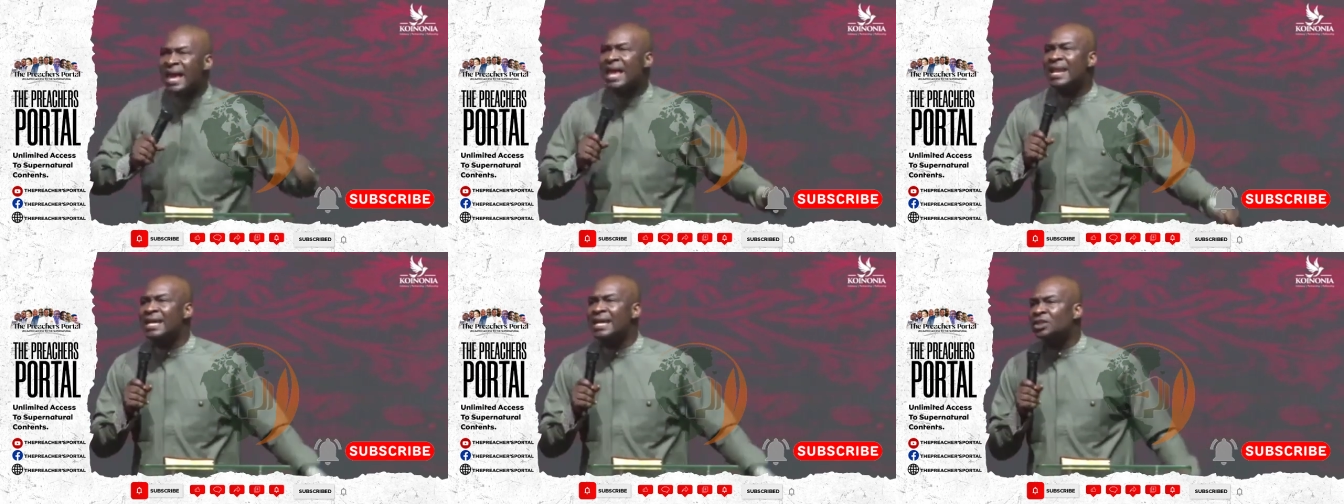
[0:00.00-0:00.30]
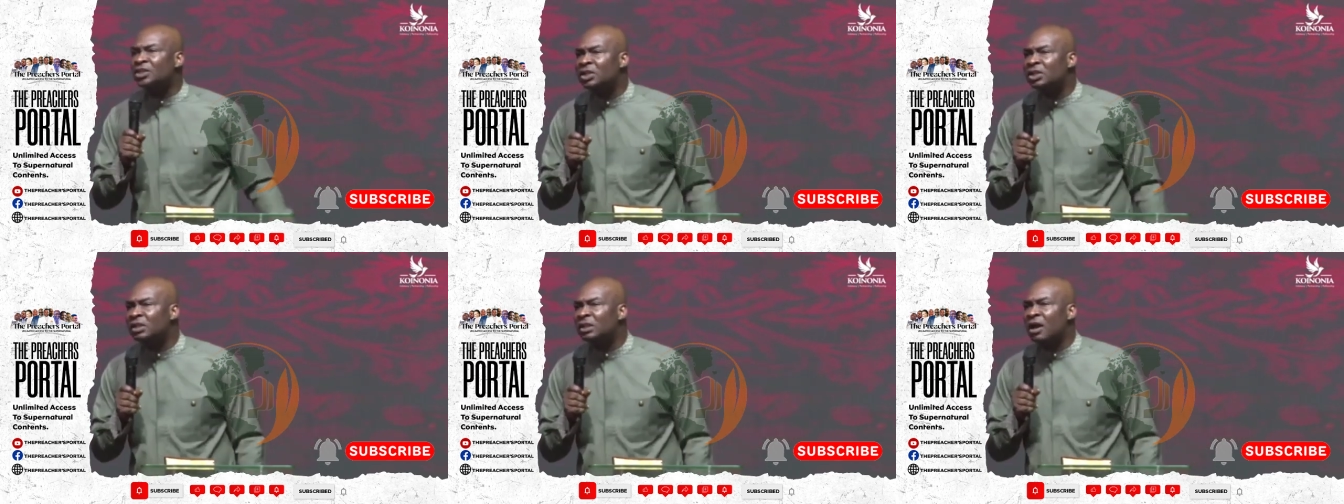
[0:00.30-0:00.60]

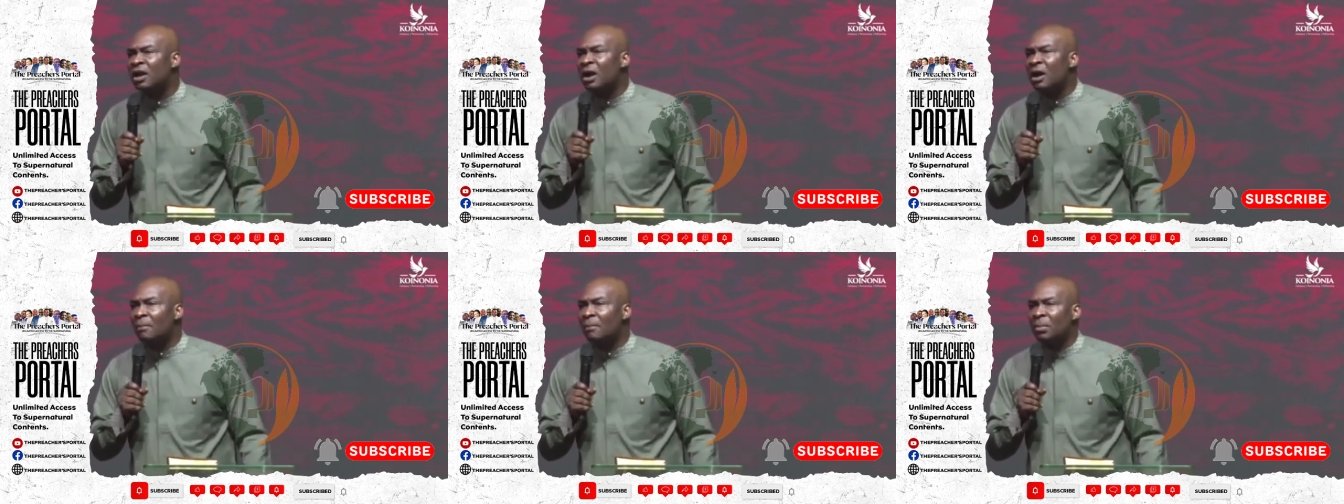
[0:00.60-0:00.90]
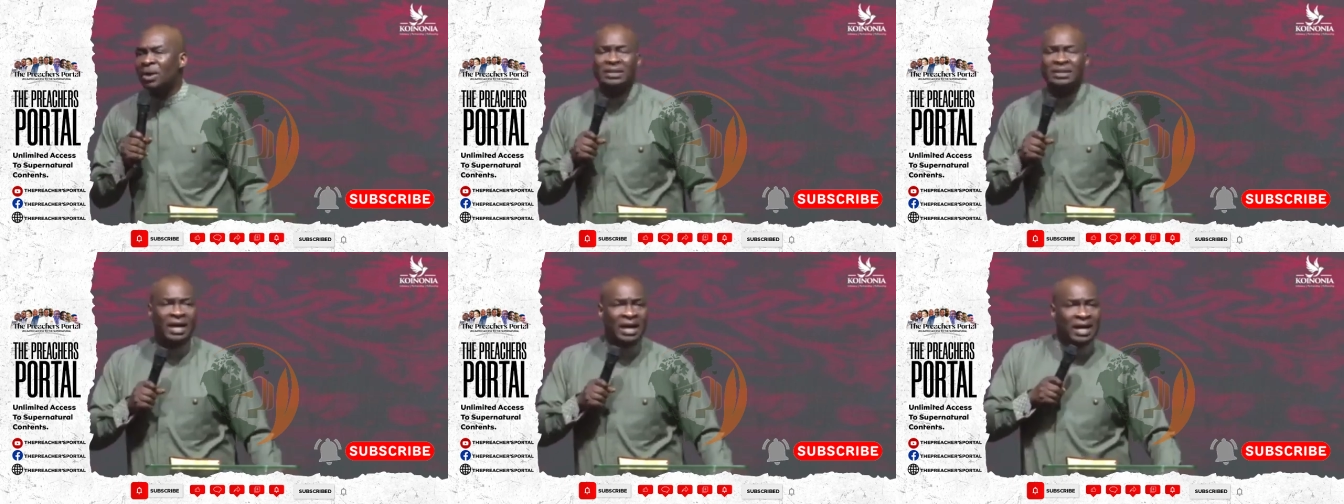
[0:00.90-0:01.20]
energy
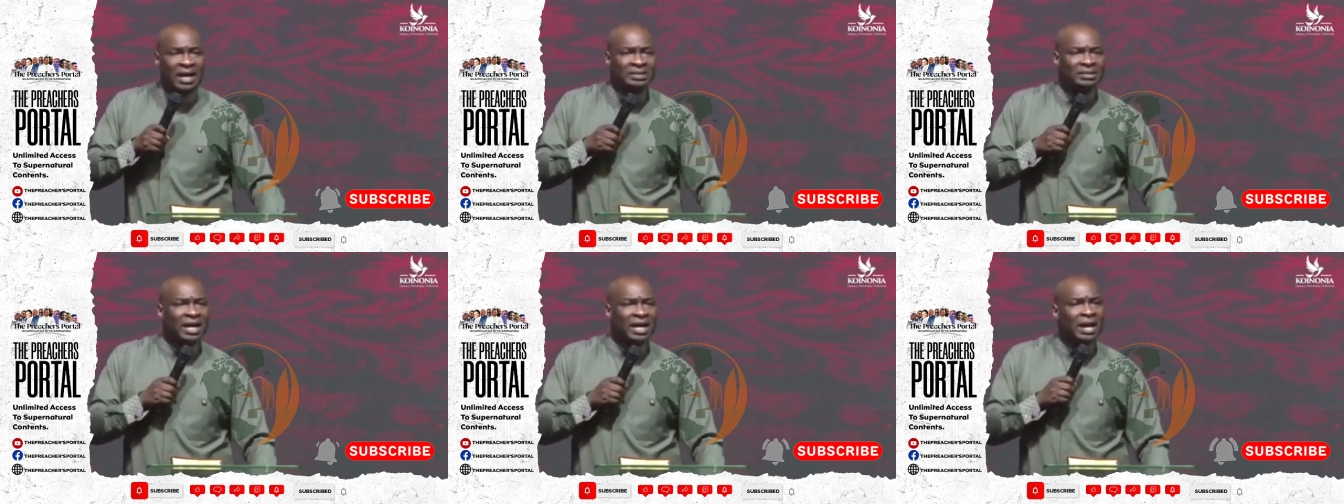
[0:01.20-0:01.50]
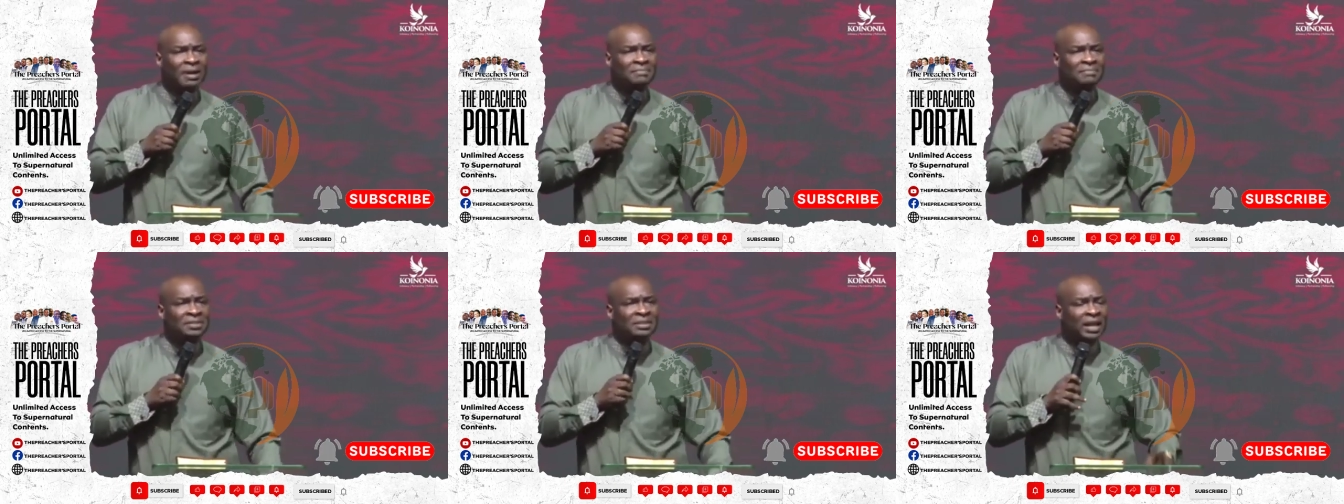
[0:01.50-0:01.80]
but there are
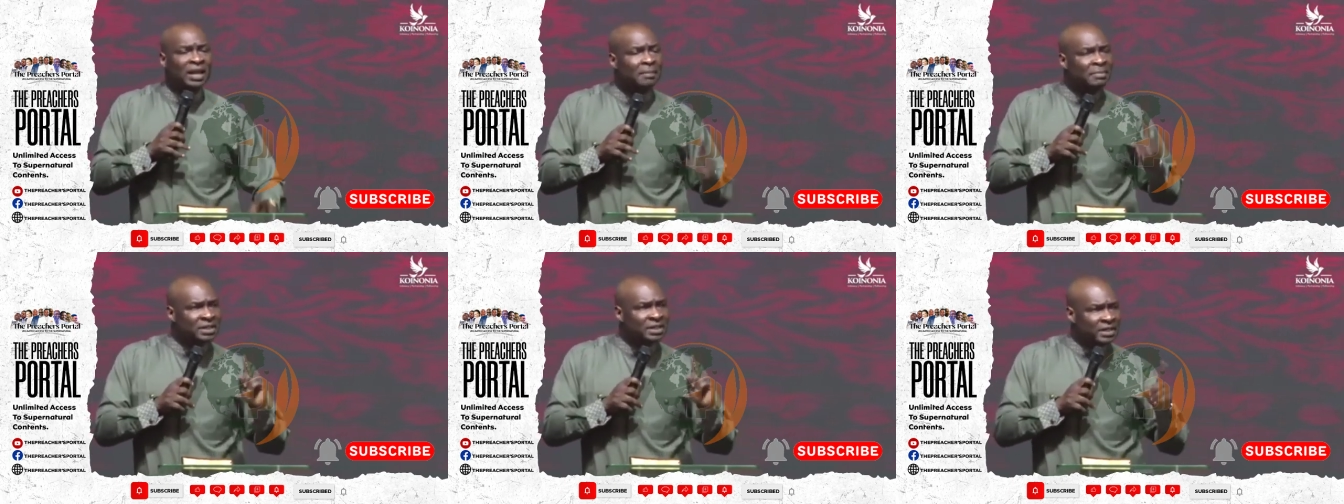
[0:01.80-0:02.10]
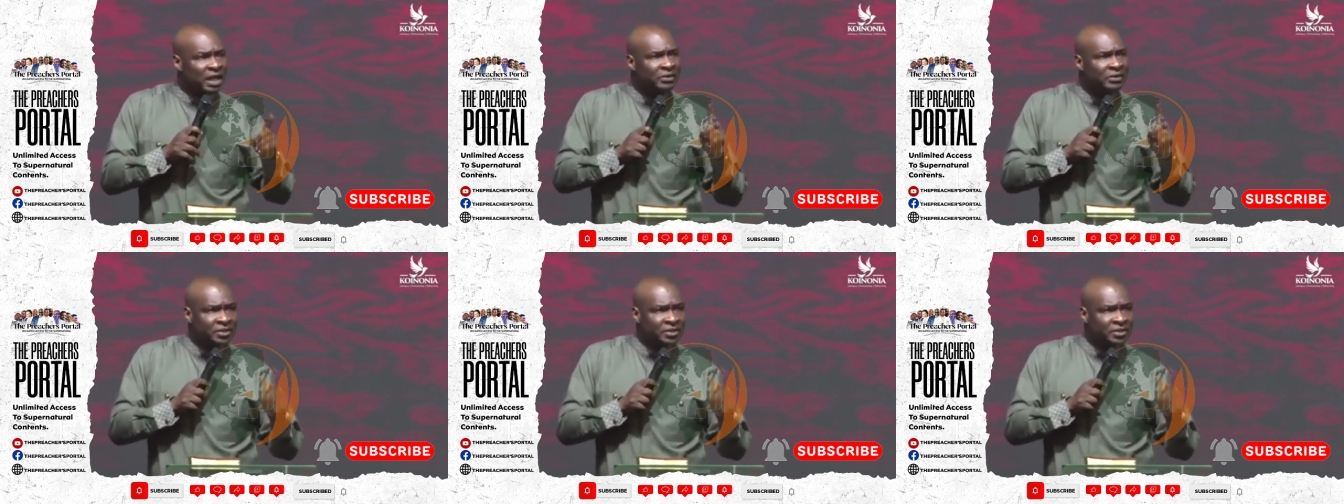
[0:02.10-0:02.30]
times let me tell you